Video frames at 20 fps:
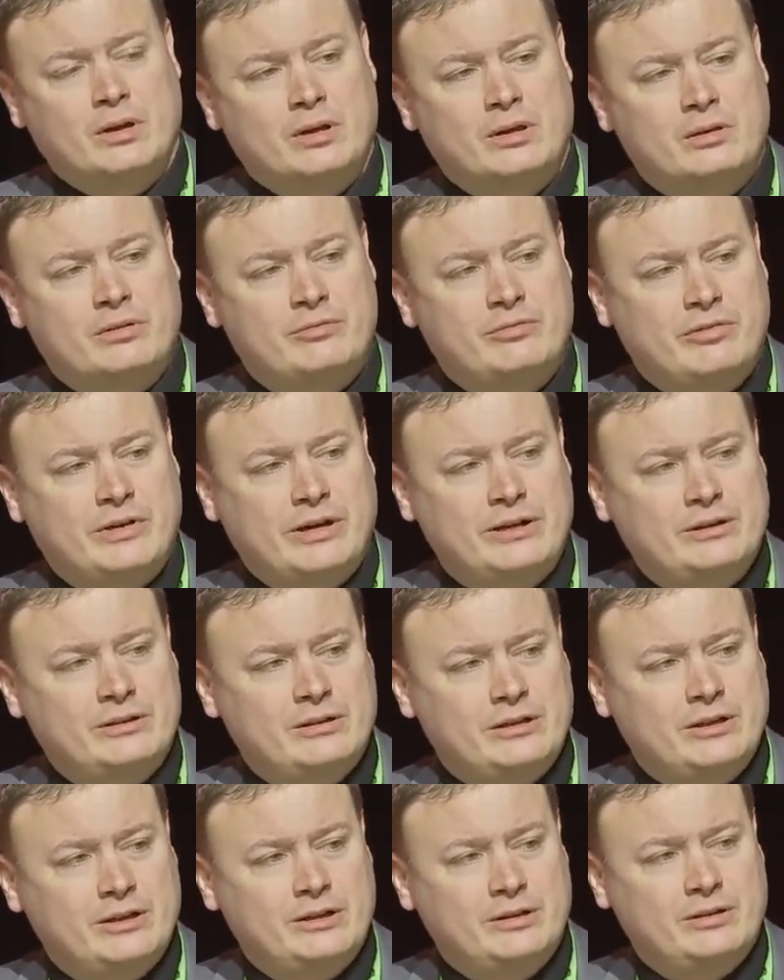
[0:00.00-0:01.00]
and then
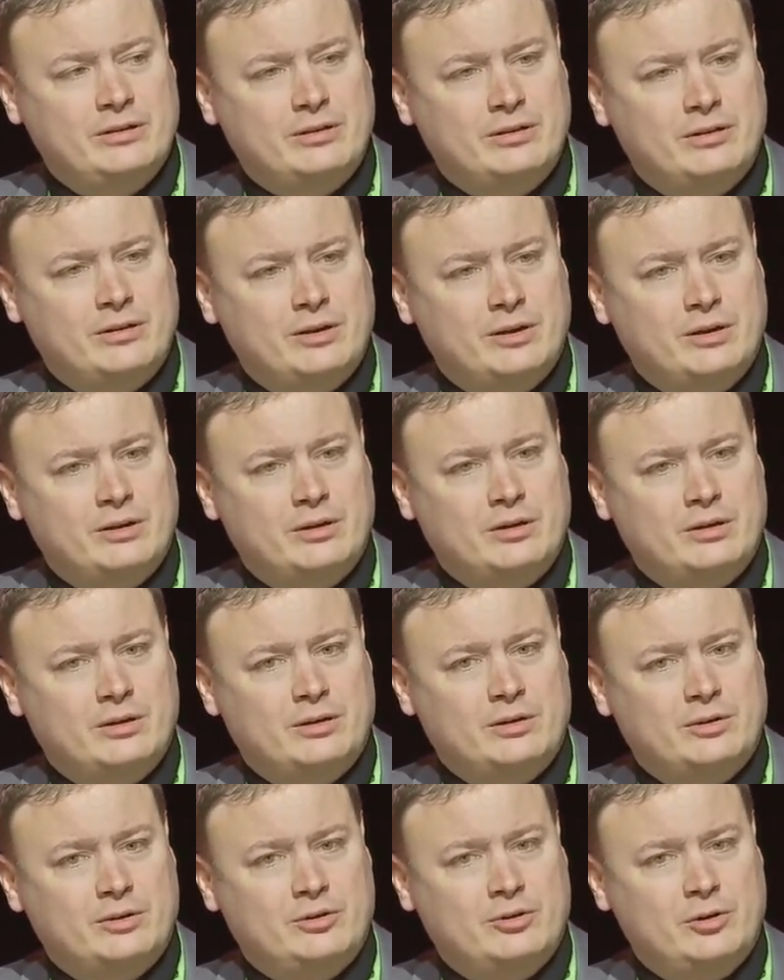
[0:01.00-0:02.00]
finally,
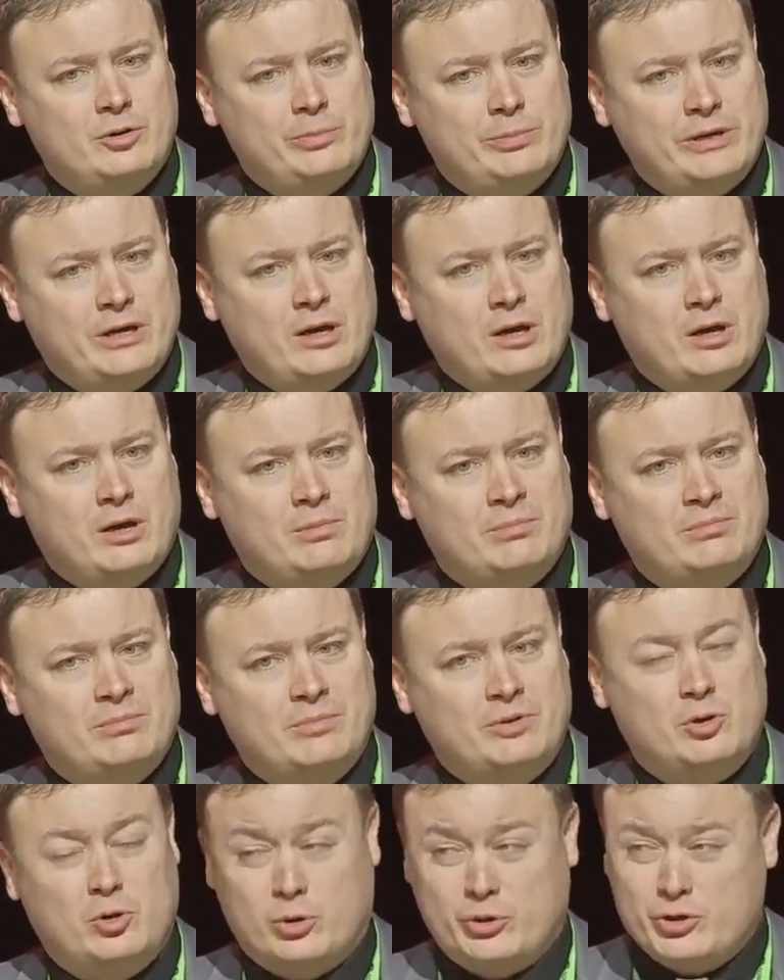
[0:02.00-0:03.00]
you
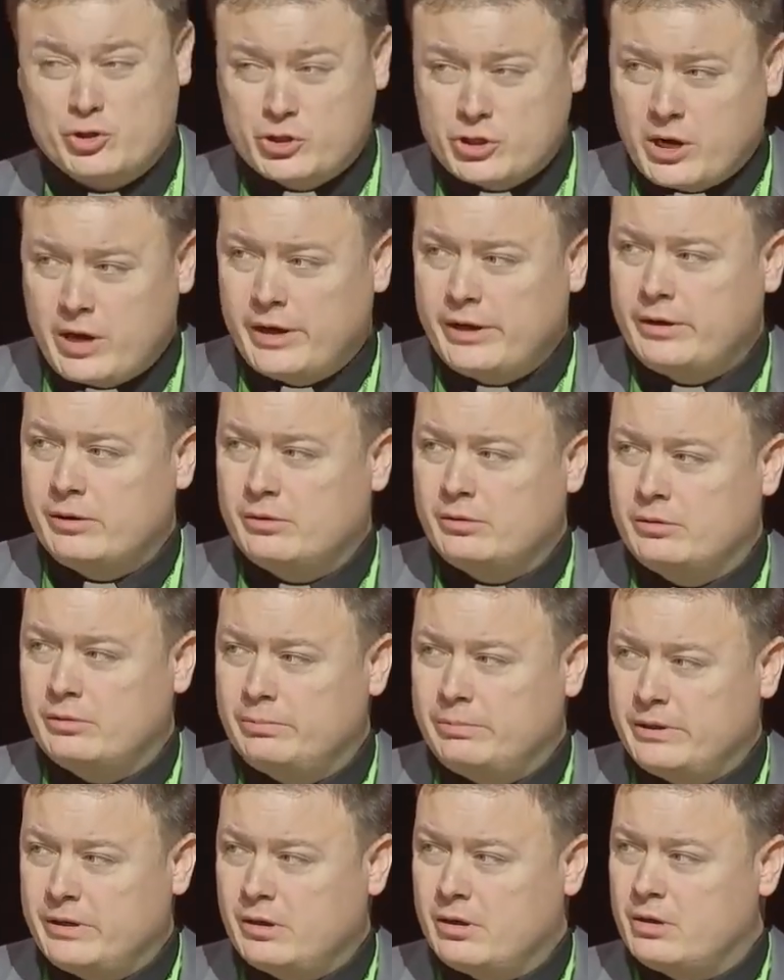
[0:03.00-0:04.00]
become, your child
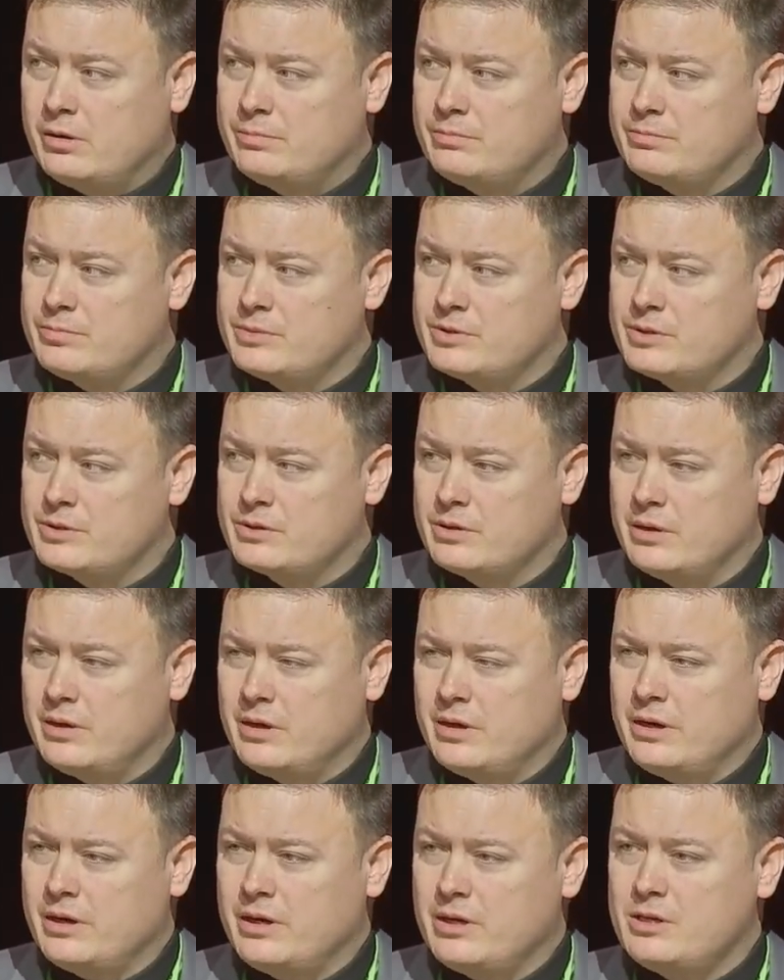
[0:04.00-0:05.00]
becomes
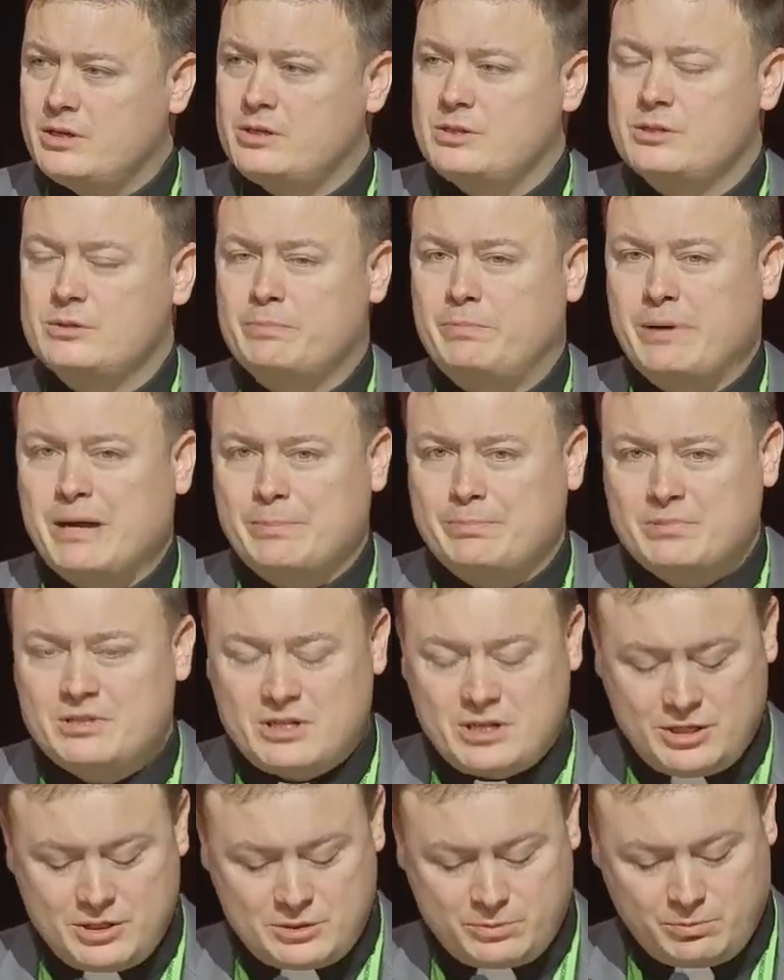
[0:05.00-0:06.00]
his
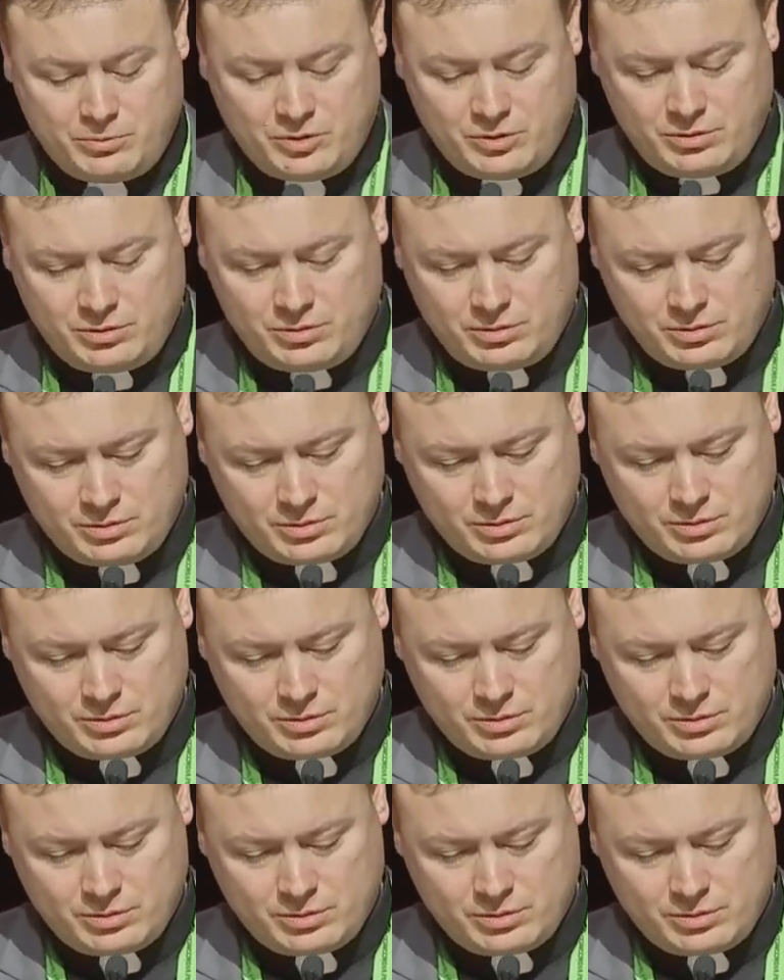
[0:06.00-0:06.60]
baptismal